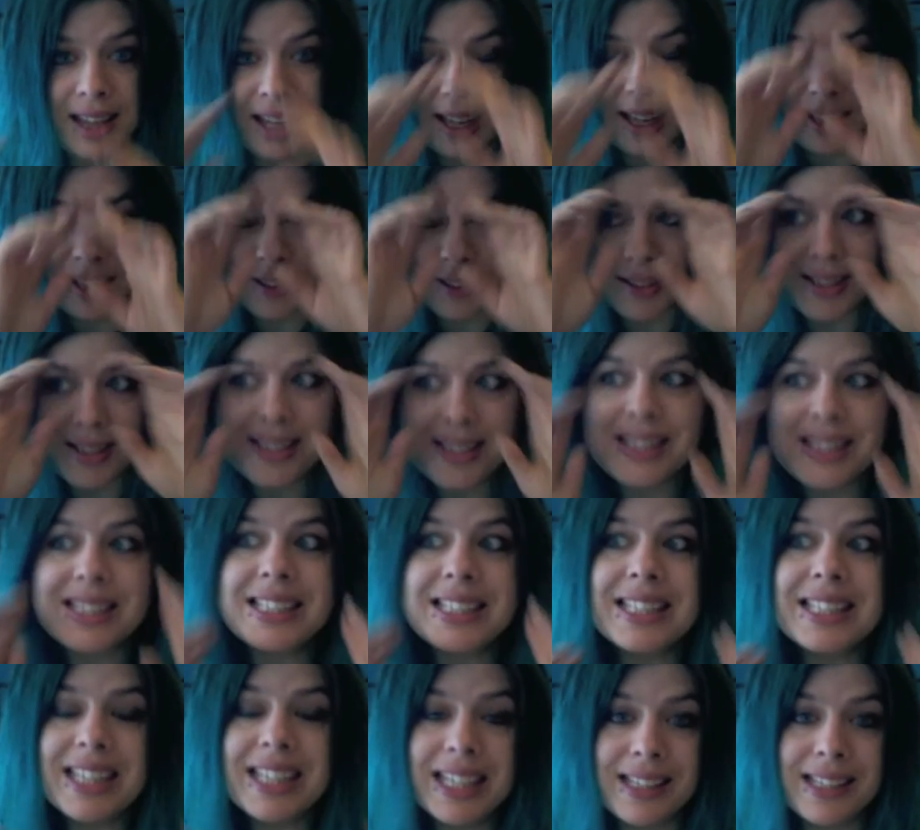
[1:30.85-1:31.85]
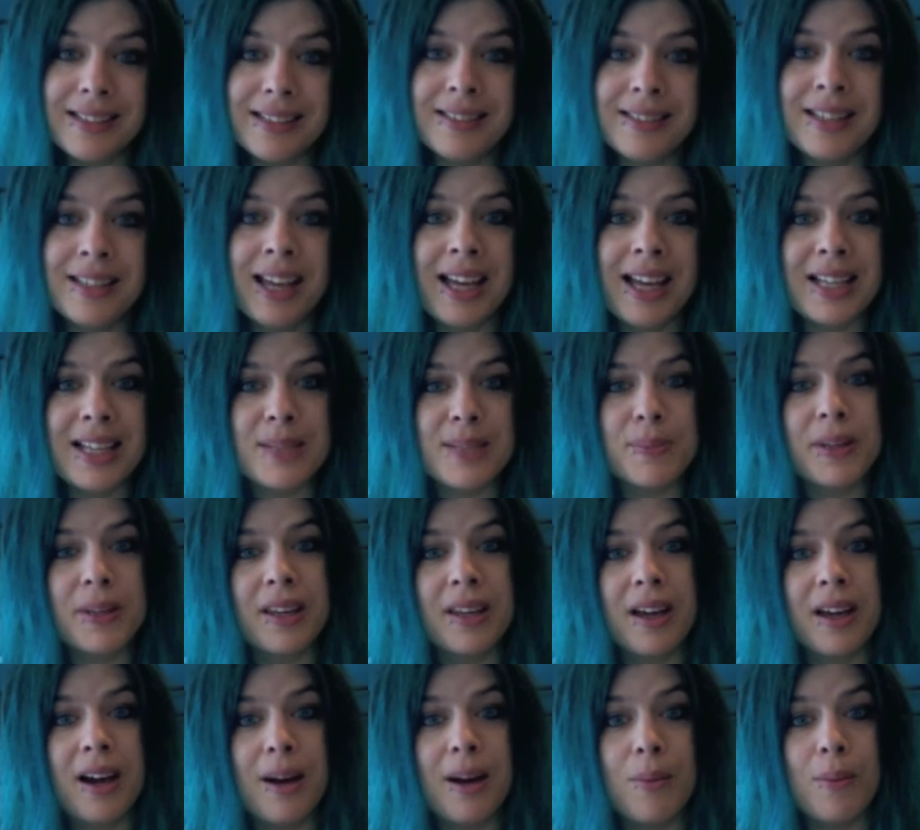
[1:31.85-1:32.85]
And Skin has
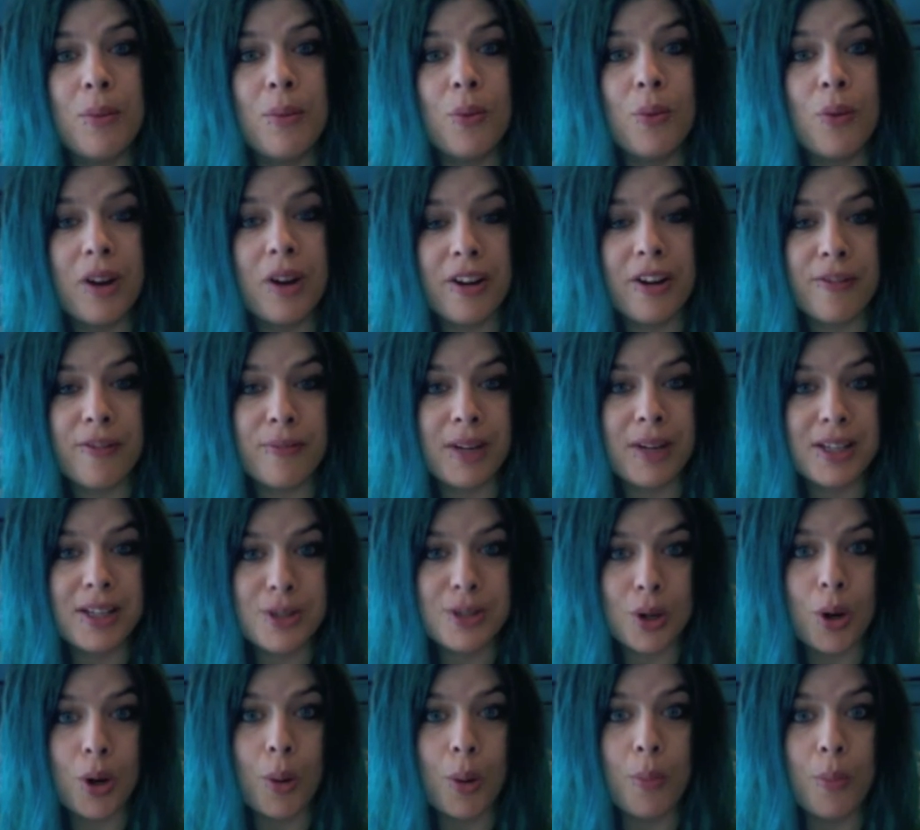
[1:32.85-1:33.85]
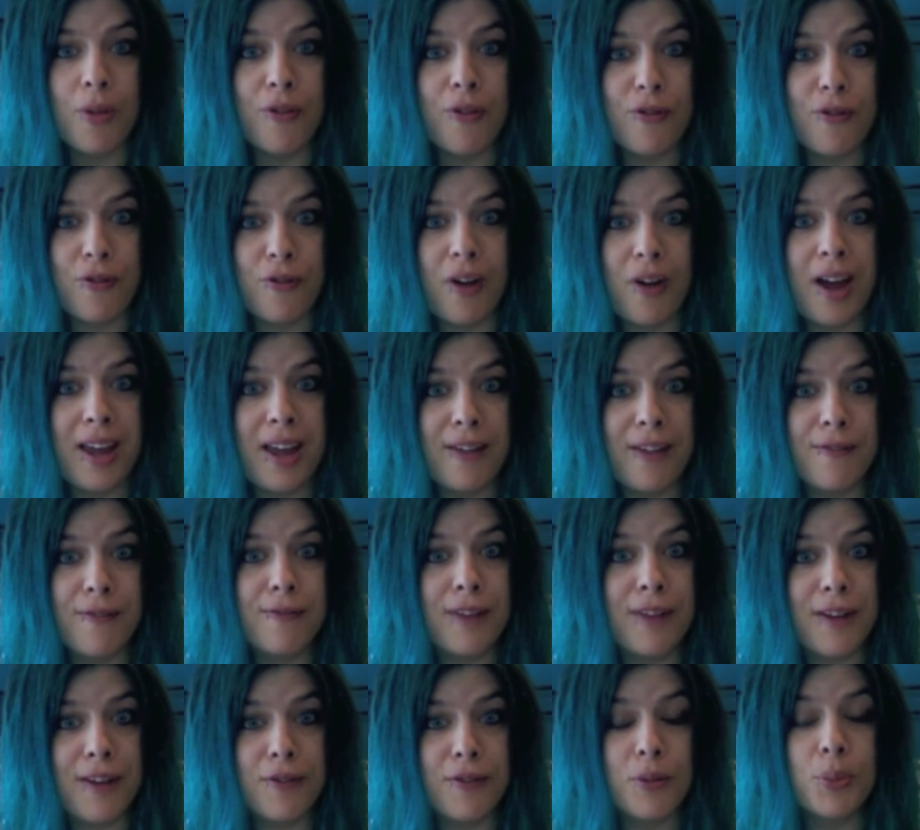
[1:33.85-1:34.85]
become one of my top five
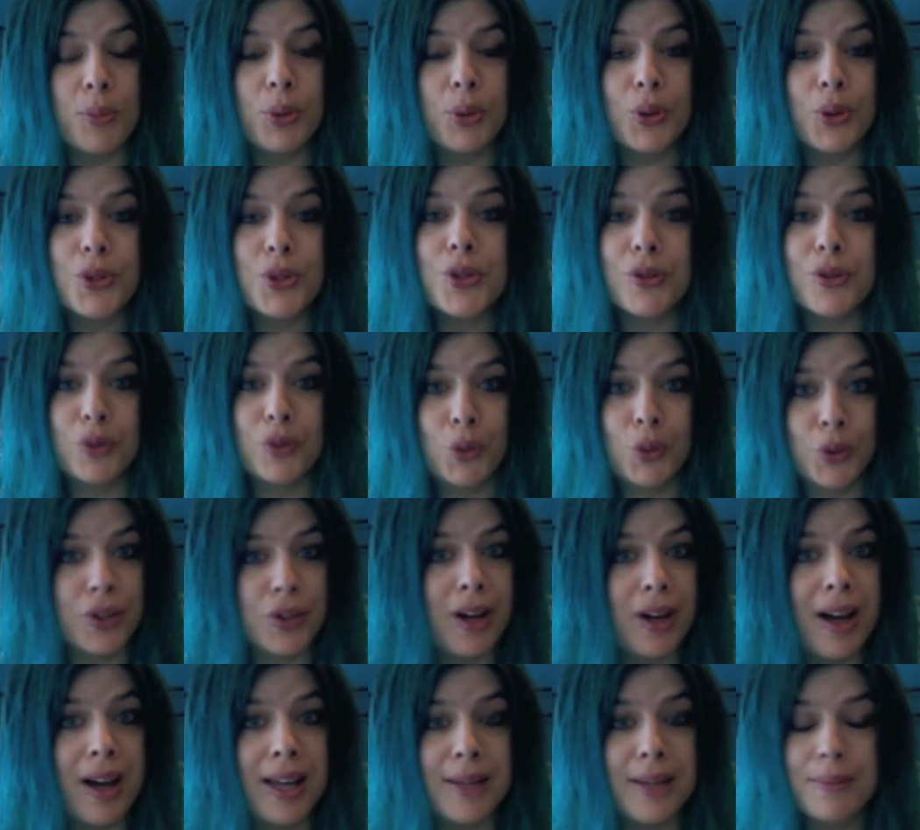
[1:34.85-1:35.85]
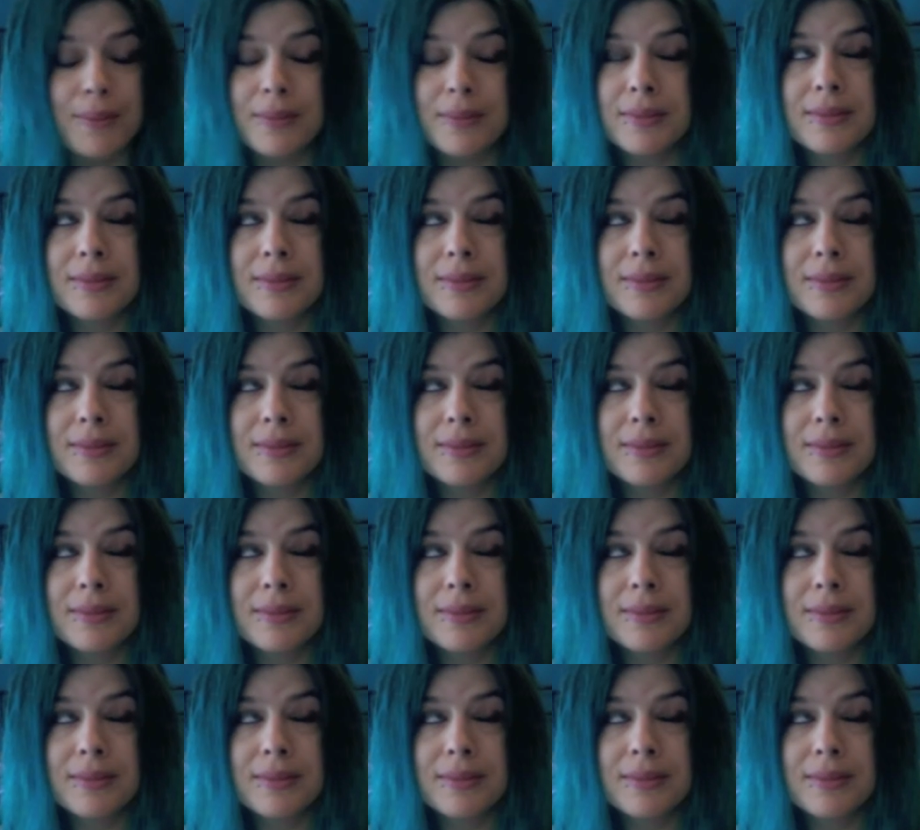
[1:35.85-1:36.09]
favourite books of all time.